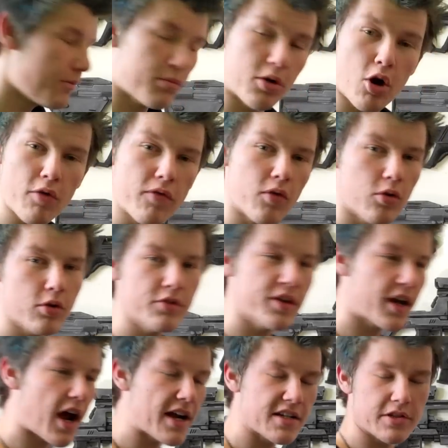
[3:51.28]
But overall,
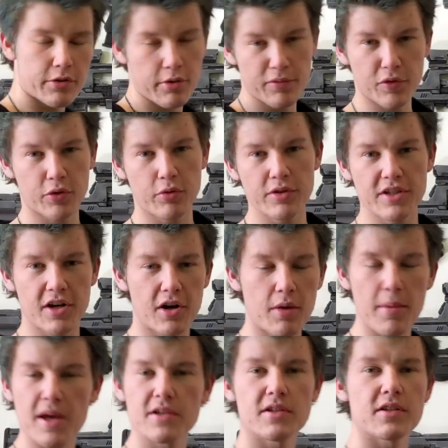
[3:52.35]
the guys at 343 did an
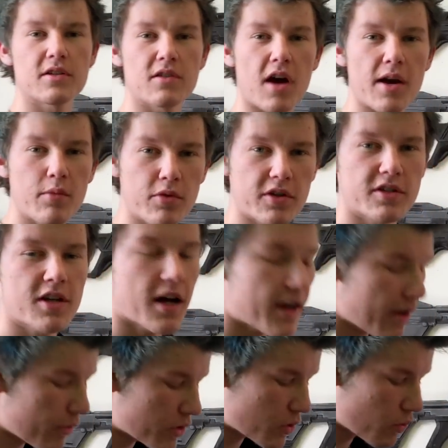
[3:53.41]
amazing design with this
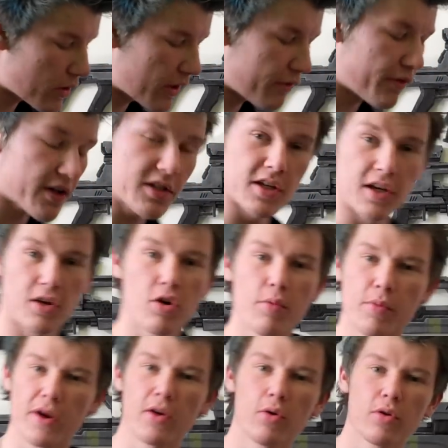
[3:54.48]
gun. It was really fun to
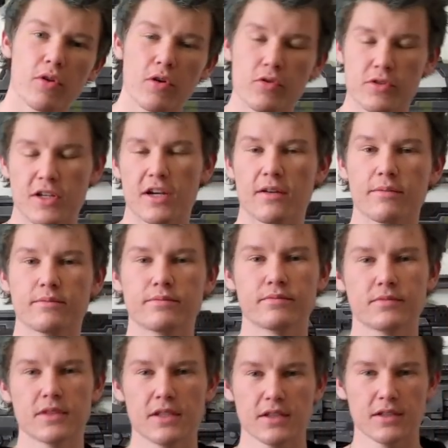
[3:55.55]
incorporate all those, I don't
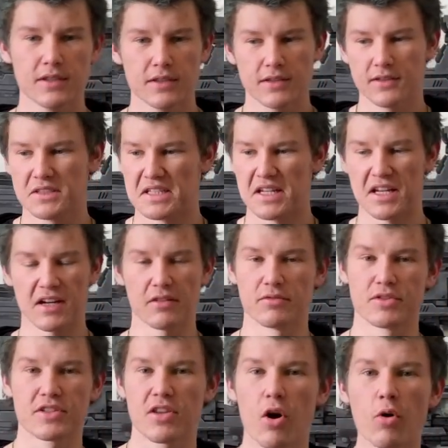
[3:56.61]
know,
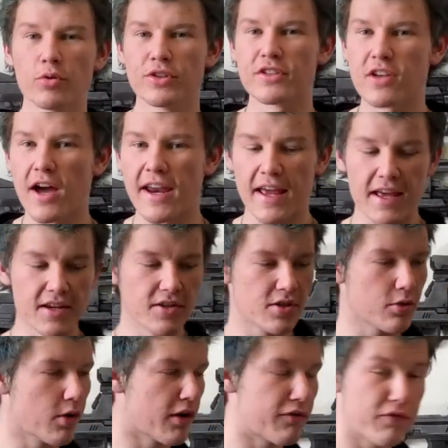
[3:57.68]
just the whole design
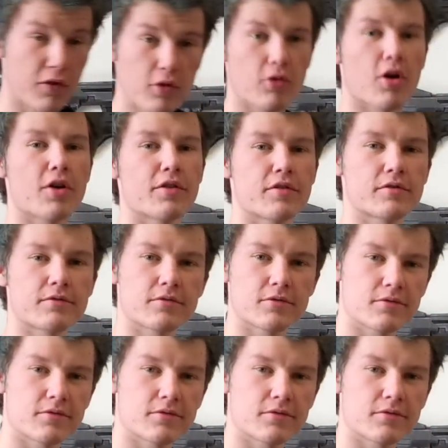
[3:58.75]
into a full-on